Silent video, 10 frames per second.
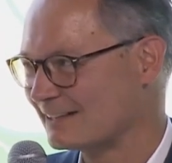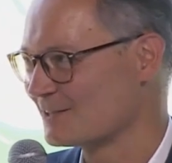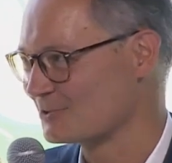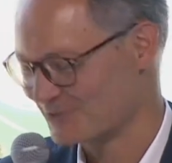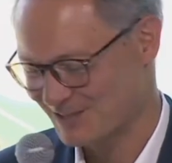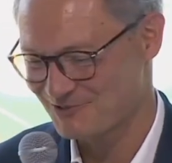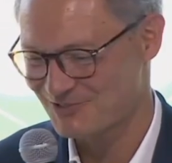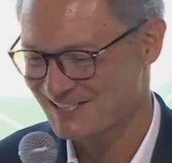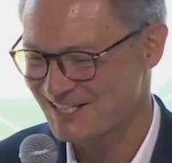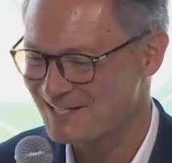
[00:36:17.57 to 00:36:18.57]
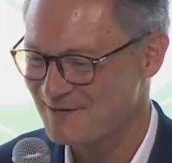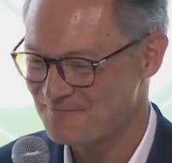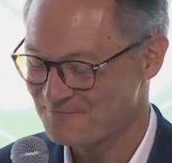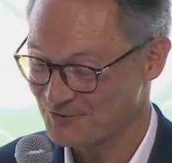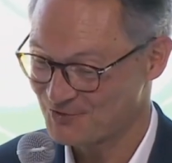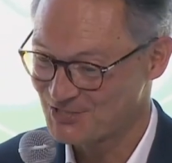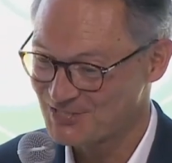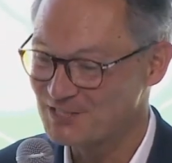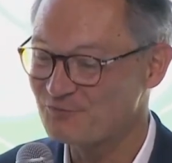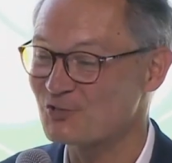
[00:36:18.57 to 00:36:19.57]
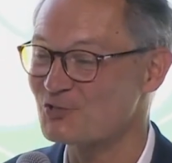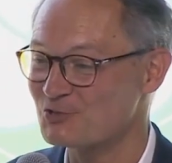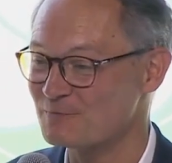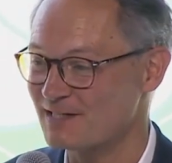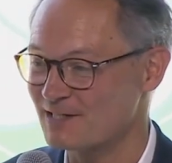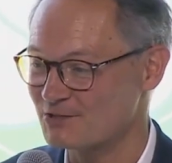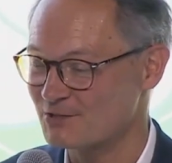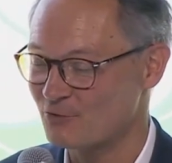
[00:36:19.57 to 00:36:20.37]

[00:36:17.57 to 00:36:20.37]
as you, you're saying, which is difficult to manage.